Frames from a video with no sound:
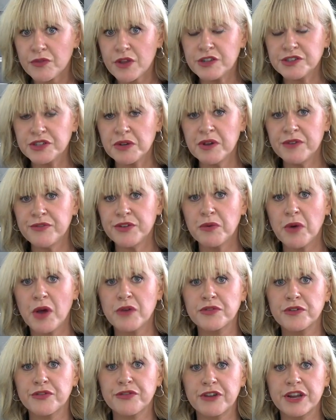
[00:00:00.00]
So if you
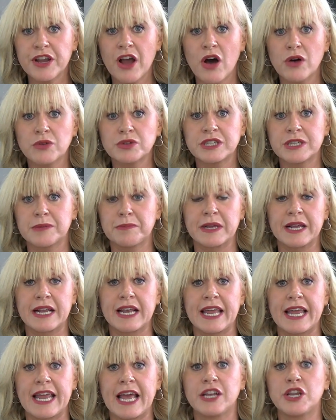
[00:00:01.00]
own the freehold
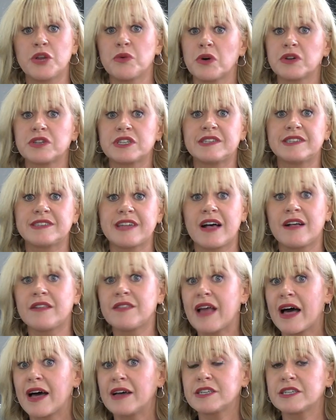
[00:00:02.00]
typically and you want to sell
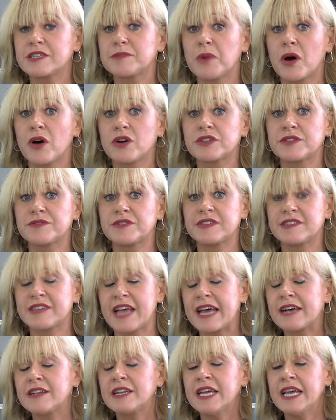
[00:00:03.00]
that as part of the
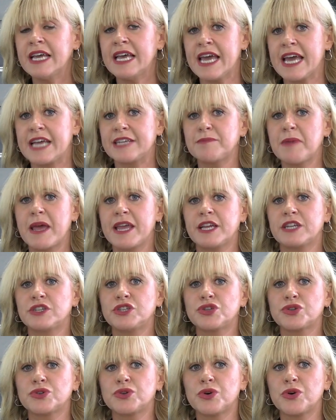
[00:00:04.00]
sale, is making
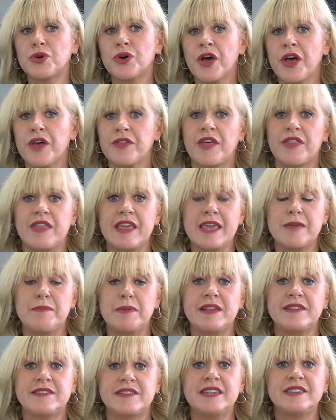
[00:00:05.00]
sure that the
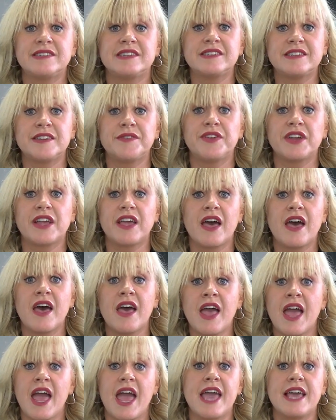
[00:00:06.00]
EPC certificate
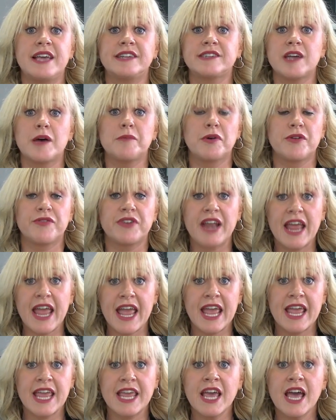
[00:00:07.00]
is above an
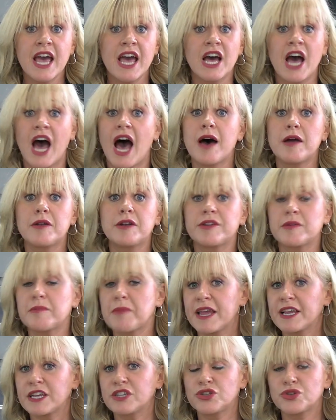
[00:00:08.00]
E, and
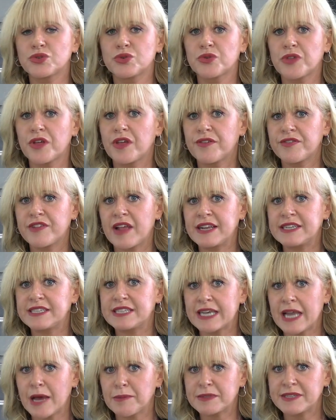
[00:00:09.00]
making sure that if there's any
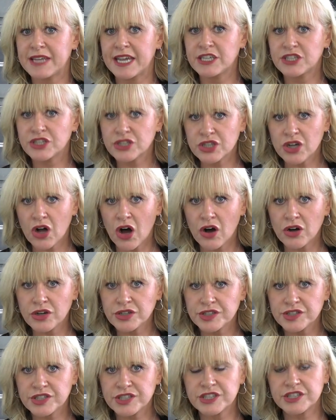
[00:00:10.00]
dilapidation
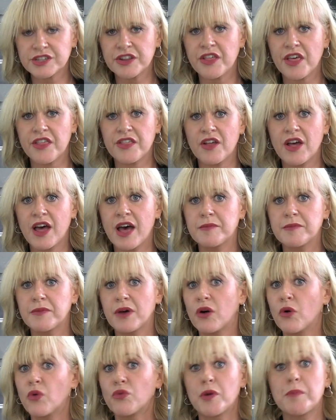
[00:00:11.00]
costs that
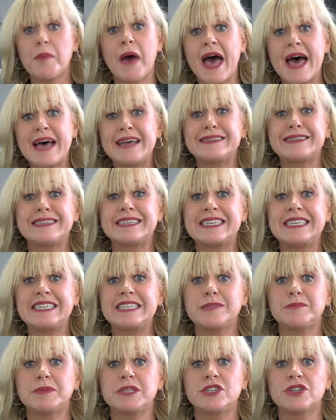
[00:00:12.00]
or repairs that need
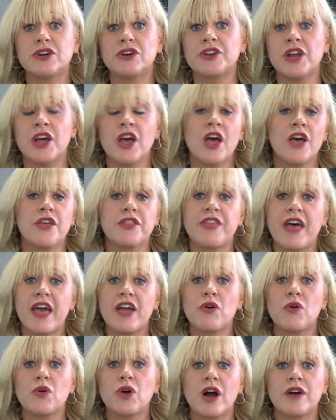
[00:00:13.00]
to be done, they
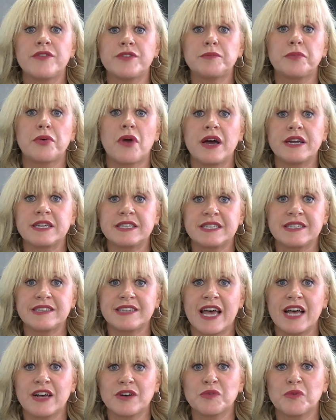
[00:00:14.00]
all covered prior to
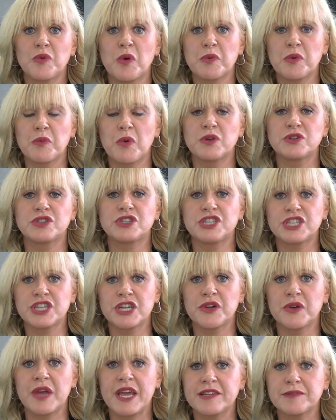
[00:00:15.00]
sale. What we want to
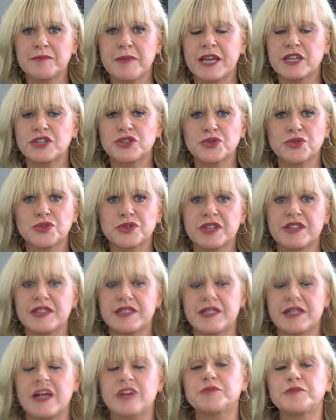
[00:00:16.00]
do is make sure that the
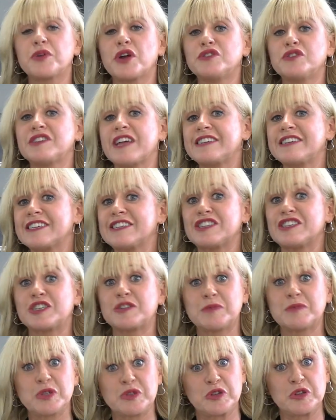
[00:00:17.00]
sales process is as
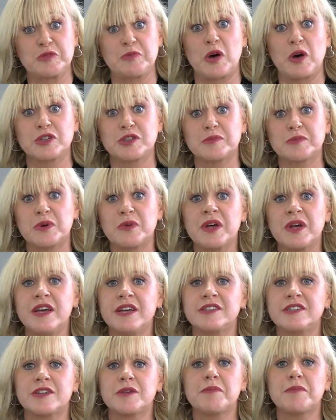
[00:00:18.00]
smooth as possible,
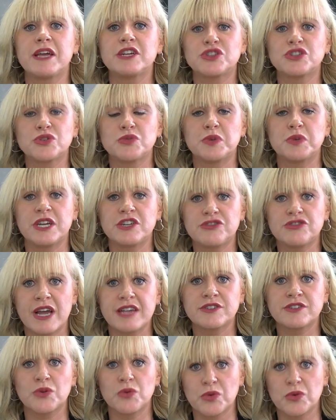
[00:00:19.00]
so make sure we
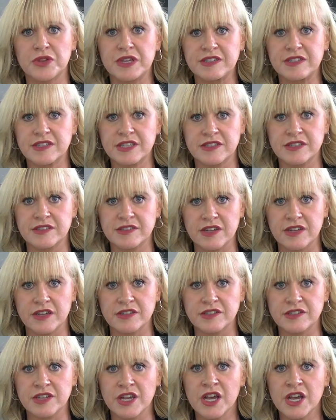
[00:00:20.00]
address all these
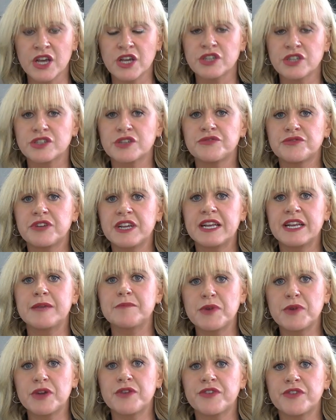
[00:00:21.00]
concerns. So really
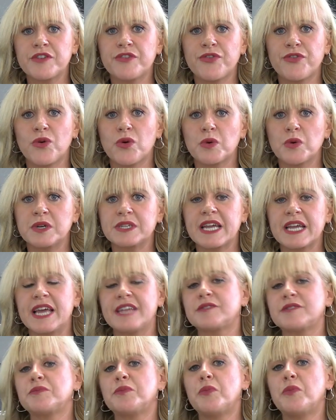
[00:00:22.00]
moving forward,
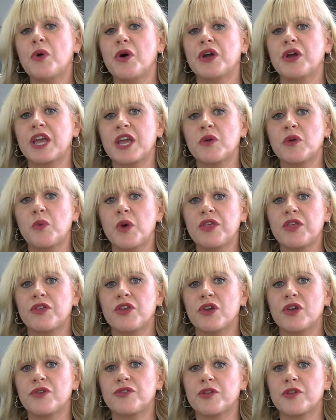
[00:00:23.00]
it's working with
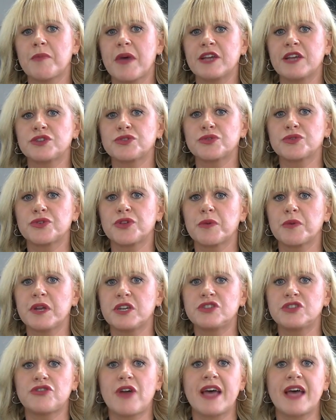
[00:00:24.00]
you to make sure that we
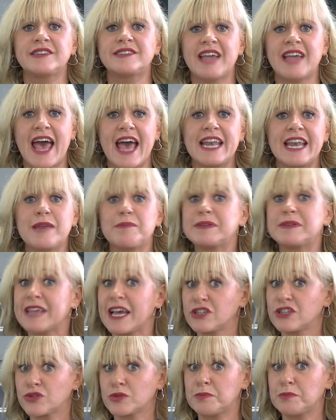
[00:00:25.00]
address any
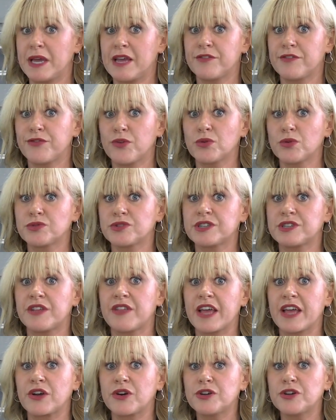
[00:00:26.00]
potential pitfalls that
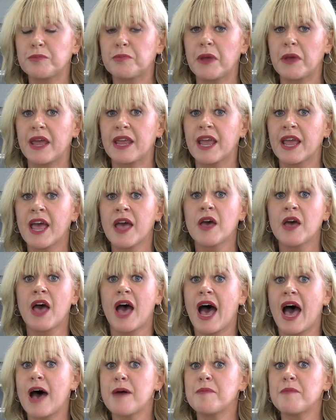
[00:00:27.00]
there could be,
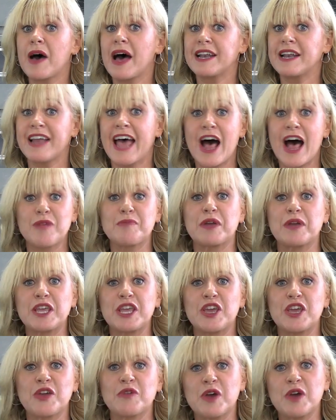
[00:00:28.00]
and helping
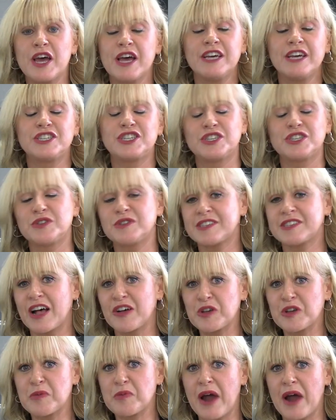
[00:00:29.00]
you to
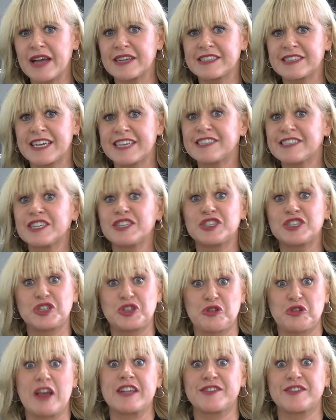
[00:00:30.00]
sell your practice
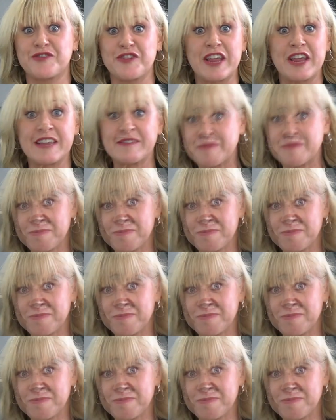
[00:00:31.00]
stress-free.